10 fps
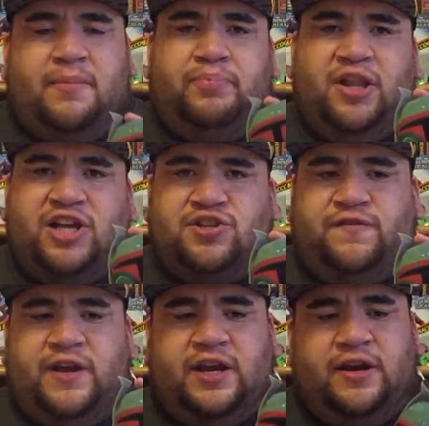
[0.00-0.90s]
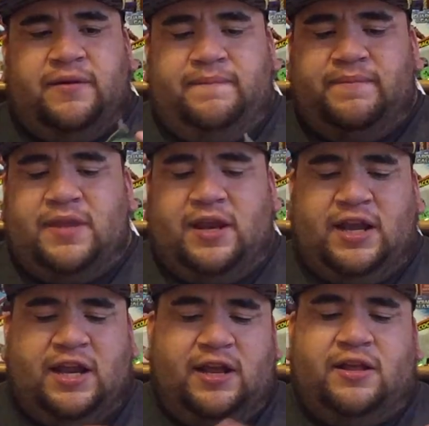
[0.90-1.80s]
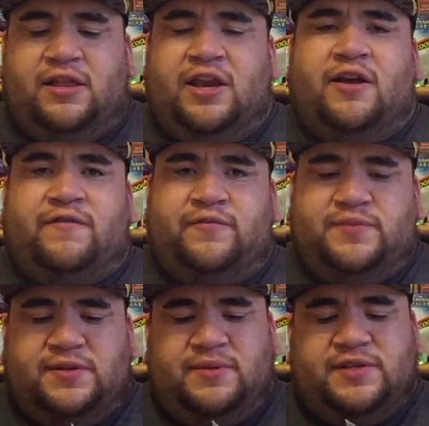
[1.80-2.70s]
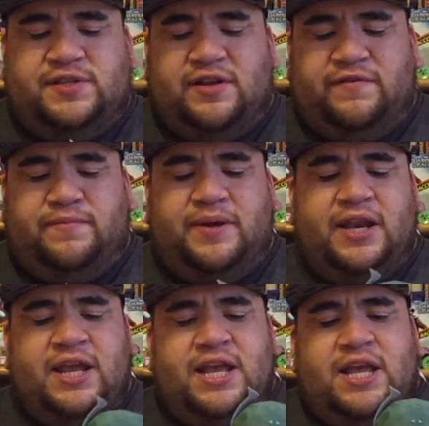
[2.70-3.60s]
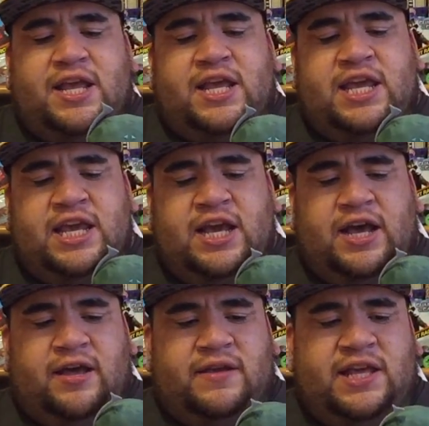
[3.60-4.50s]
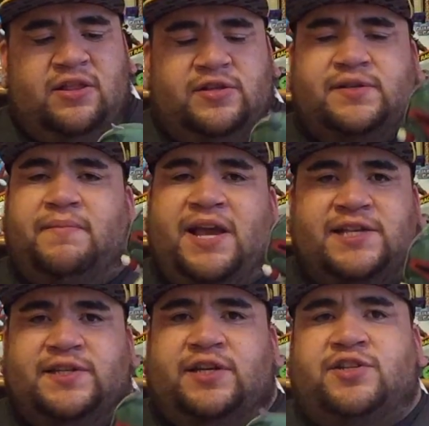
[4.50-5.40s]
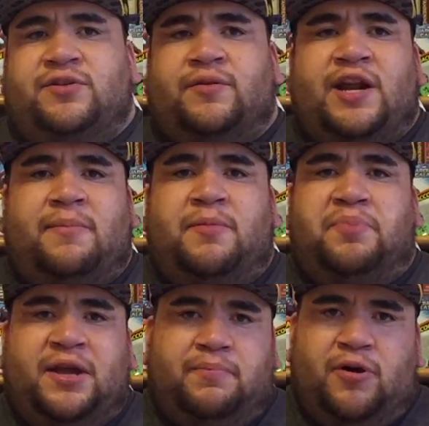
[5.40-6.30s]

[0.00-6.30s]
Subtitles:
plush figure, and I gotta clean off from some of the stuff, but he looks amazing too, and I'm a big